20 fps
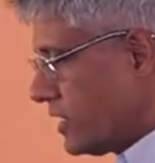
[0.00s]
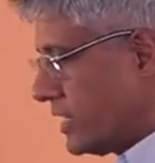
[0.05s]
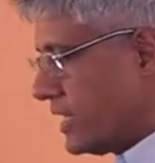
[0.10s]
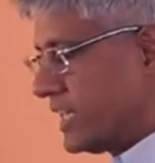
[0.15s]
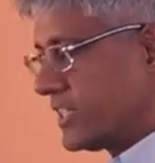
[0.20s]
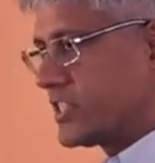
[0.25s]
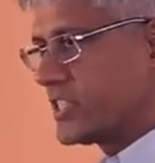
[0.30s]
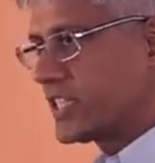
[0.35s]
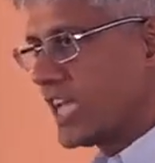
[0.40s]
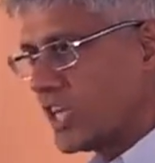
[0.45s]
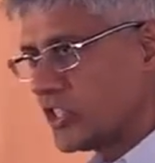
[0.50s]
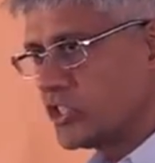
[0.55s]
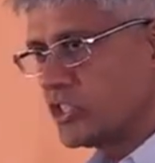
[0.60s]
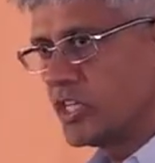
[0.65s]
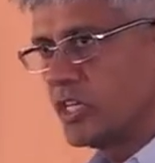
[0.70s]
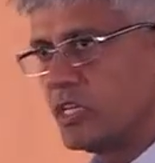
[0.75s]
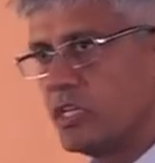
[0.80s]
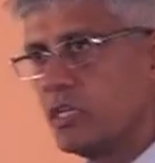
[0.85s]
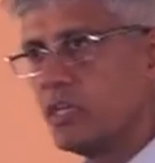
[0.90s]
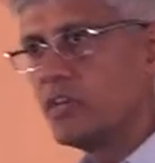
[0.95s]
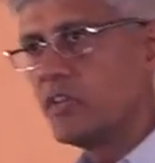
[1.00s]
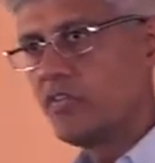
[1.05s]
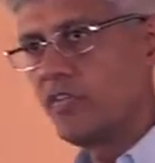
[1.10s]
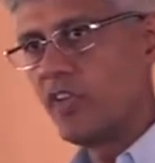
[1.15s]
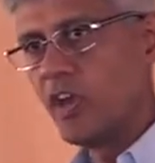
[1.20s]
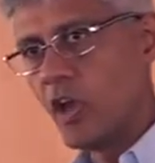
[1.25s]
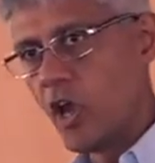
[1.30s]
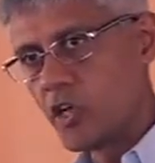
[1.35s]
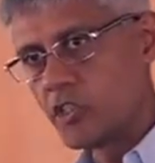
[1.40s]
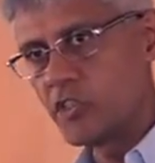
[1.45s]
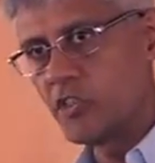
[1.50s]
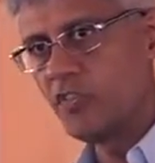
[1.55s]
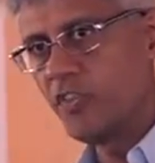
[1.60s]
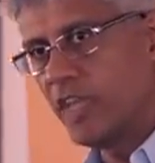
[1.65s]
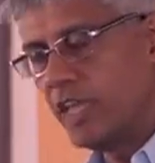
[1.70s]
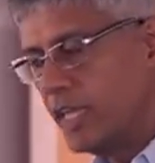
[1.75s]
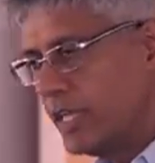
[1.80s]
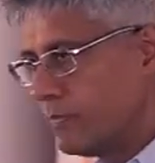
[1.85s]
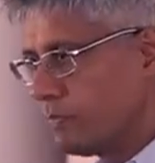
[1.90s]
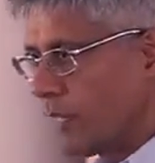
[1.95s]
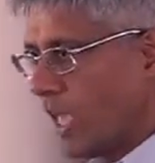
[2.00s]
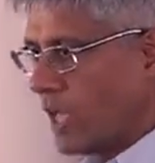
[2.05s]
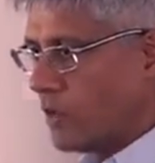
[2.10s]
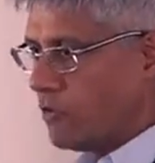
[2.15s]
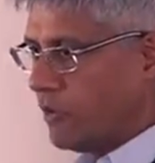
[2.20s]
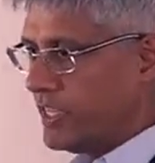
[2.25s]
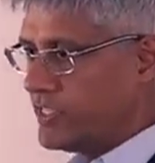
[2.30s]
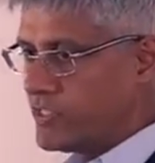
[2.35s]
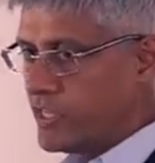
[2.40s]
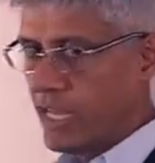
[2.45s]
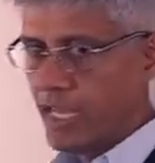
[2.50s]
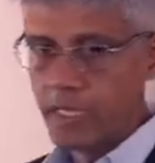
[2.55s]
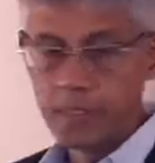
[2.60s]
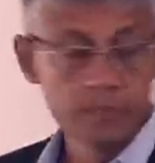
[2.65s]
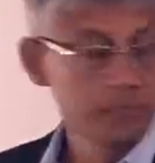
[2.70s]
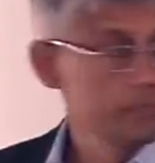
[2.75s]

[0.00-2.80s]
discussion, philosophy, and reasoning.